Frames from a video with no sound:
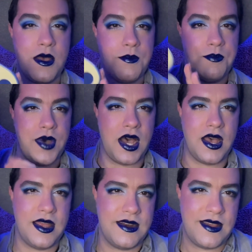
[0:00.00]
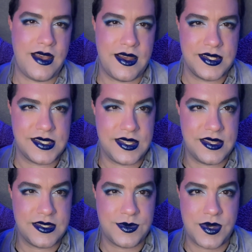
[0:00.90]
But honestly,
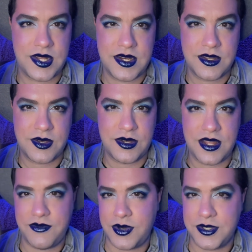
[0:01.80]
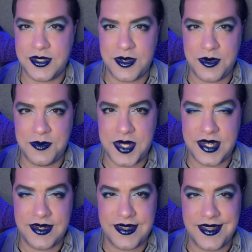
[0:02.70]
this one could have also
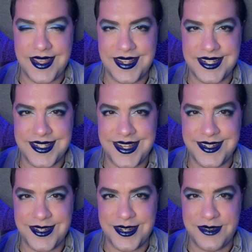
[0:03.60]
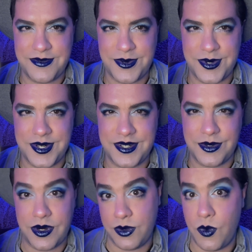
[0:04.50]
been a contender for,
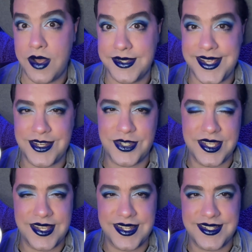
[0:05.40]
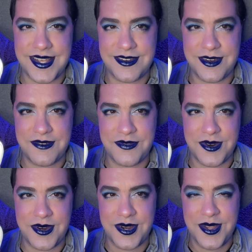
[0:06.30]
or it was actually a contender
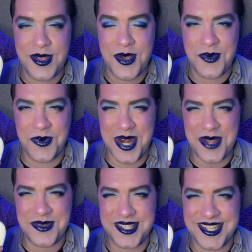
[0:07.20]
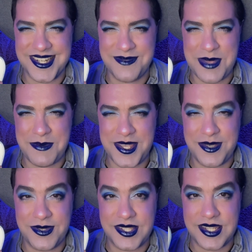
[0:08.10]
for what I was gonna maybe
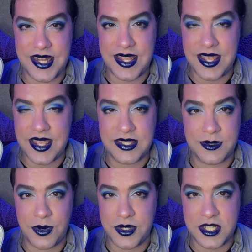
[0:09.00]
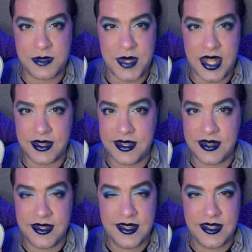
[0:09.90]
use today. It's a gorgeous palette.
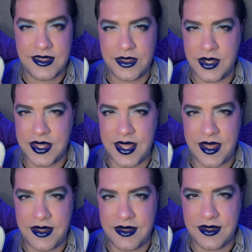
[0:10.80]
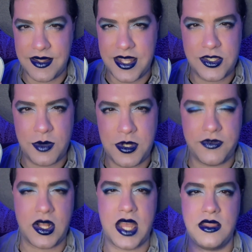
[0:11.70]
Look at that. It's so
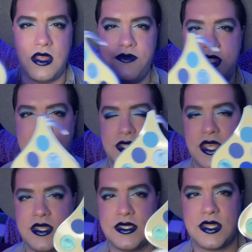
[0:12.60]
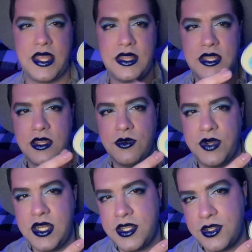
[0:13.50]
beautiful. I love this like slightly
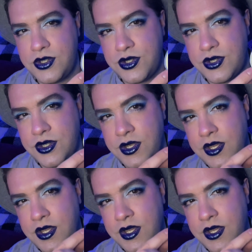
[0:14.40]
greenish